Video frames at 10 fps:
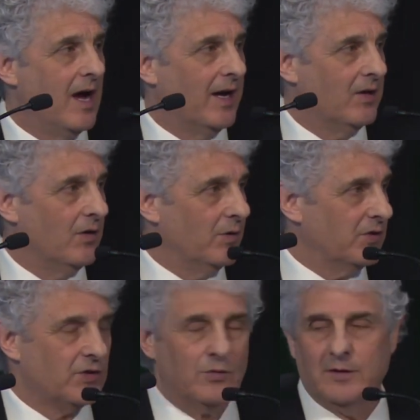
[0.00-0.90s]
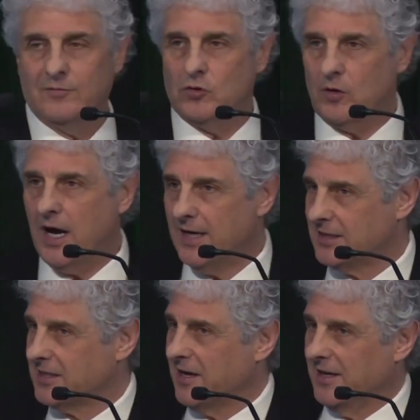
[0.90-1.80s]
I know it's sort of dry
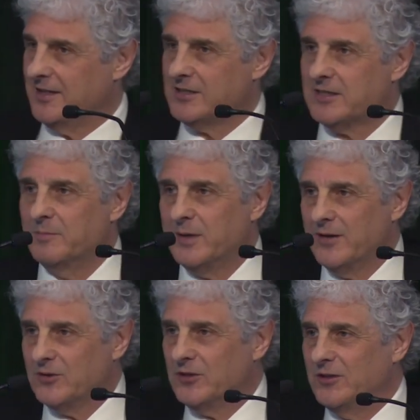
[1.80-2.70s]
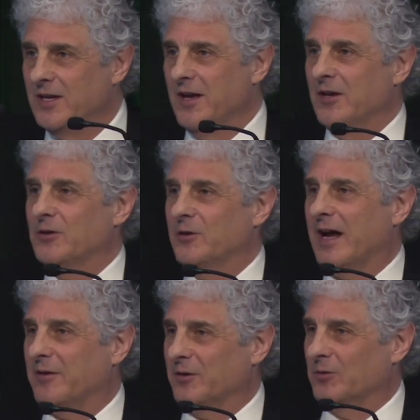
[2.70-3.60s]
science compared to you're
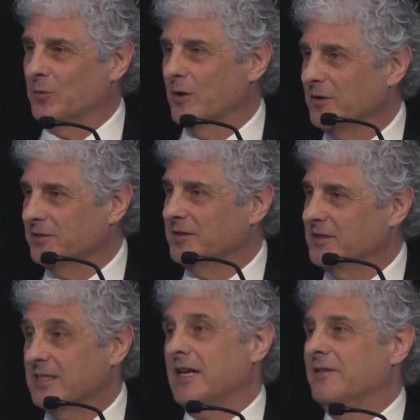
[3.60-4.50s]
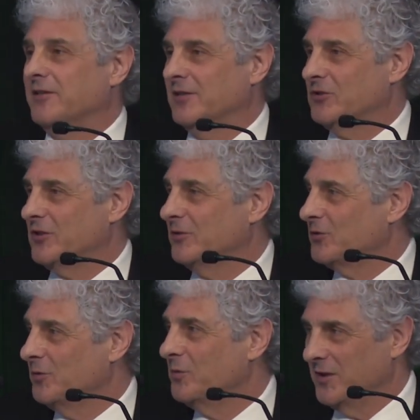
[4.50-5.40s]
out in the world saving
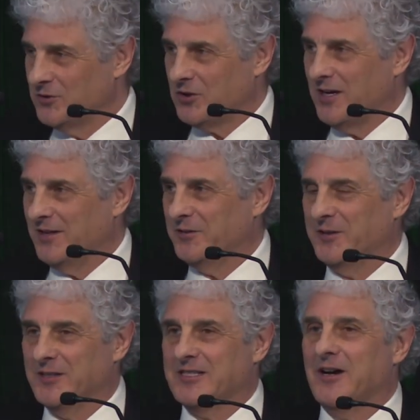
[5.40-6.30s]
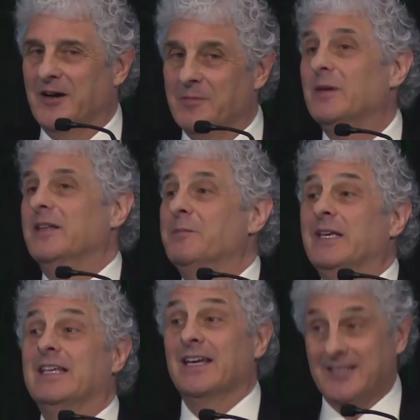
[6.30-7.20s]
children one child at a time, but let
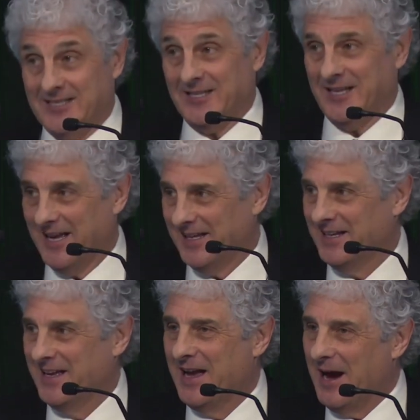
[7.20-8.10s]
me get to that.